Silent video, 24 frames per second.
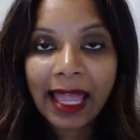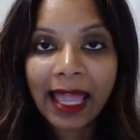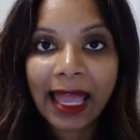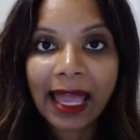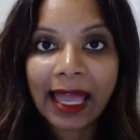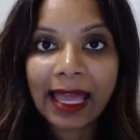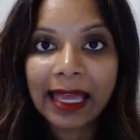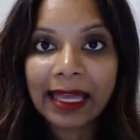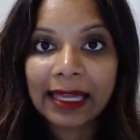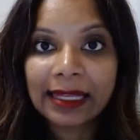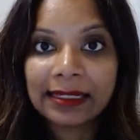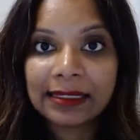
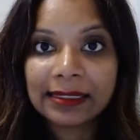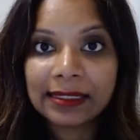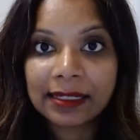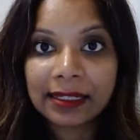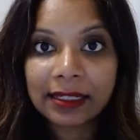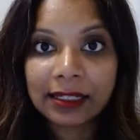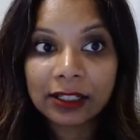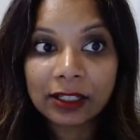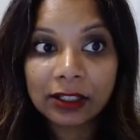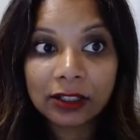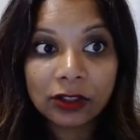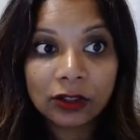And
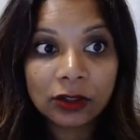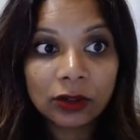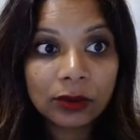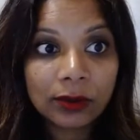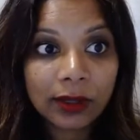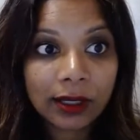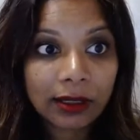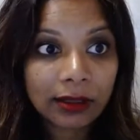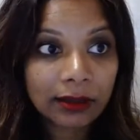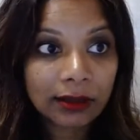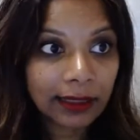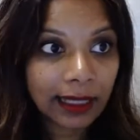you
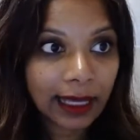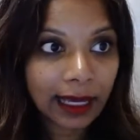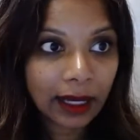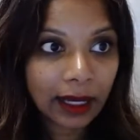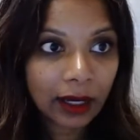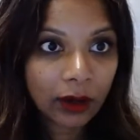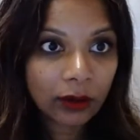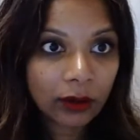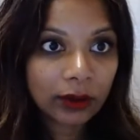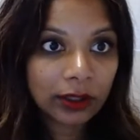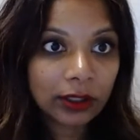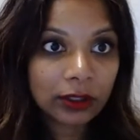are
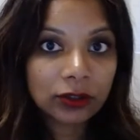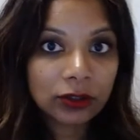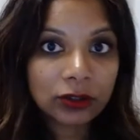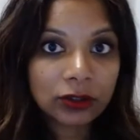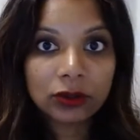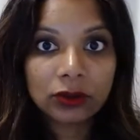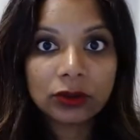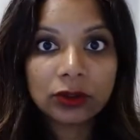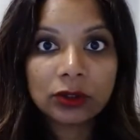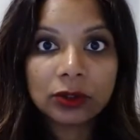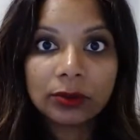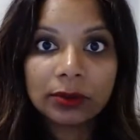allowed
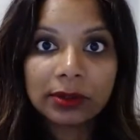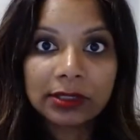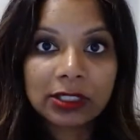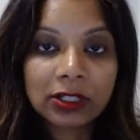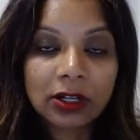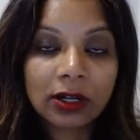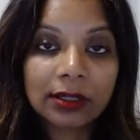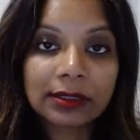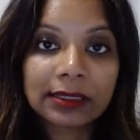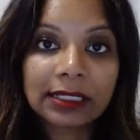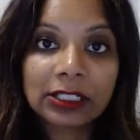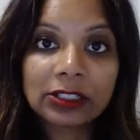to do what's
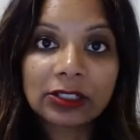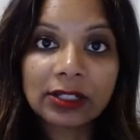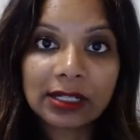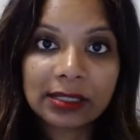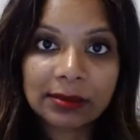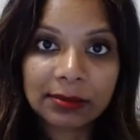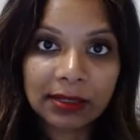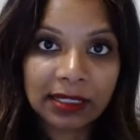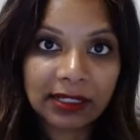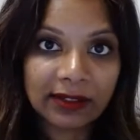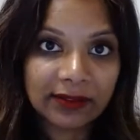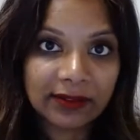called
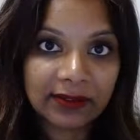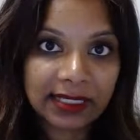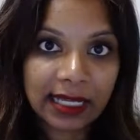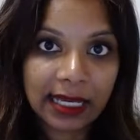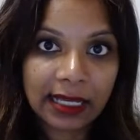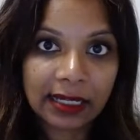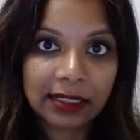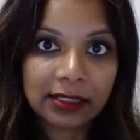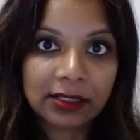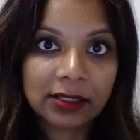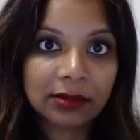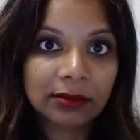adjustment of status.